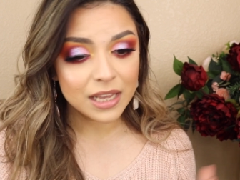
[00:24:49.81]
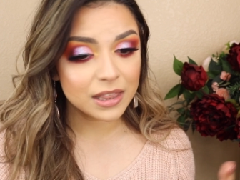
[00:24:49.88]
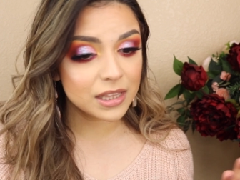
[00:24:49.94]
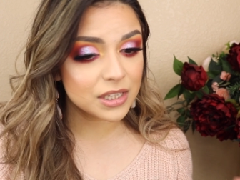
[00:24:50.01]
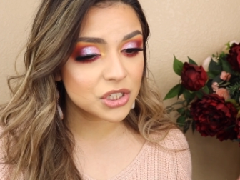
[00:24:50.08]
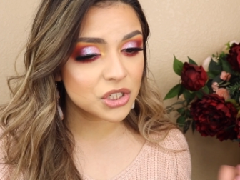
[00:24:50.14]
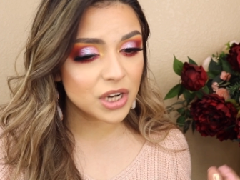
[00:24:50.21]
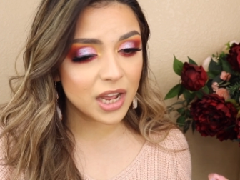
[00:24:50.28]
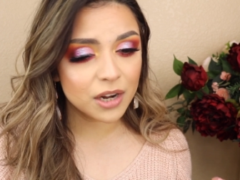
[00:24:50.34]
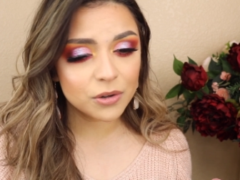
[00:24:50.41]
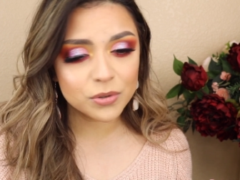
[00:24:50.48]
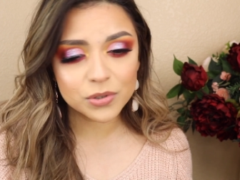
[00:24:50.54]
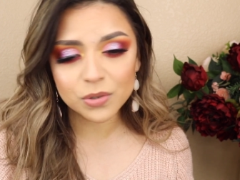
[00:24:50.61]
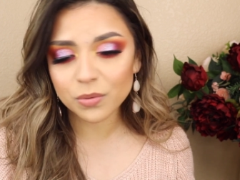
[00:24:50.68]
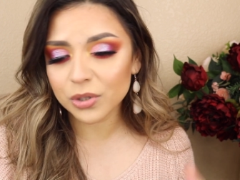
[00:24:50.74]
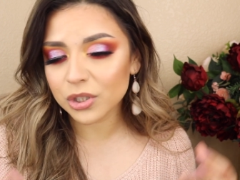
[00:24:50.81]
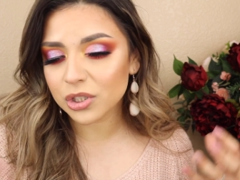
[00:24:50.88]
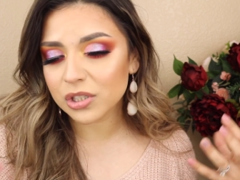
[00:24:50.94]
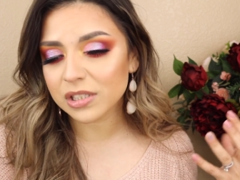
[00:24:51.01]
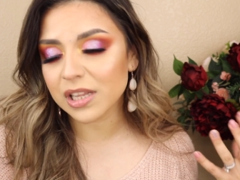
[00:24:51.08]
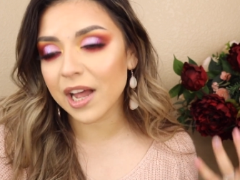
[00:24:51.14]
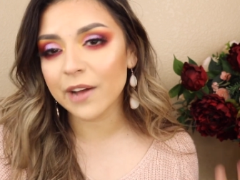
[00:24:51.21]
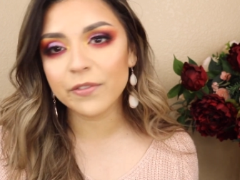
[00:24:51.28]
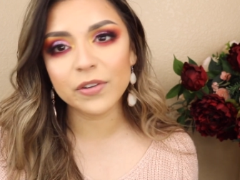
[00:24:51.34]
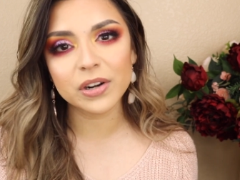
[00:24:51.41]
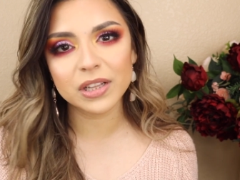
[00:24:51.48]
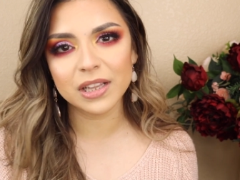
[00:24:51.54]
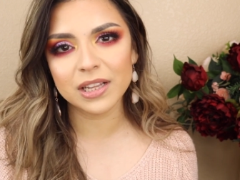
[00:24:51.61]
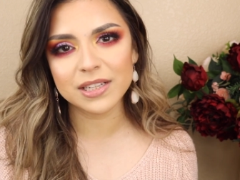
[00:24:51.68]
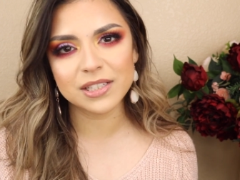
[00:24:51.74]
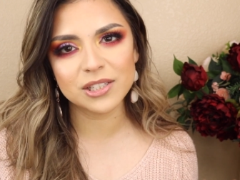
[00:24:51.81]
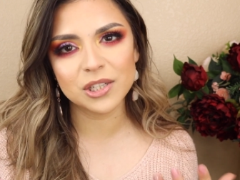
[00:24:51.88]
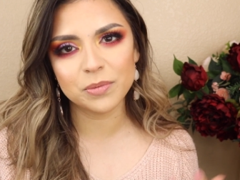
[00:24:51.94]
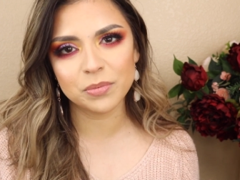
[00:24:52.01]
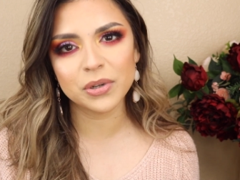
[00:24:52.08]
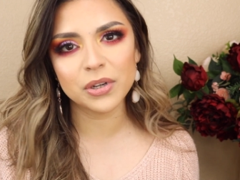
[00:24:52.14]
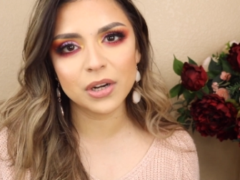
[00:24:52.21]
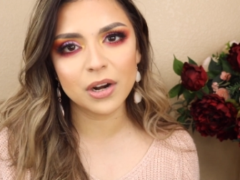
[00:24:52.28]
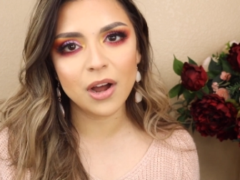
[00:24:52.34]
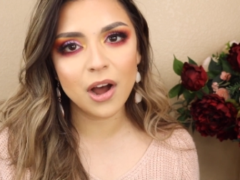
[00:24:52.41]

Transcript: These shadows were just effortless effortless to put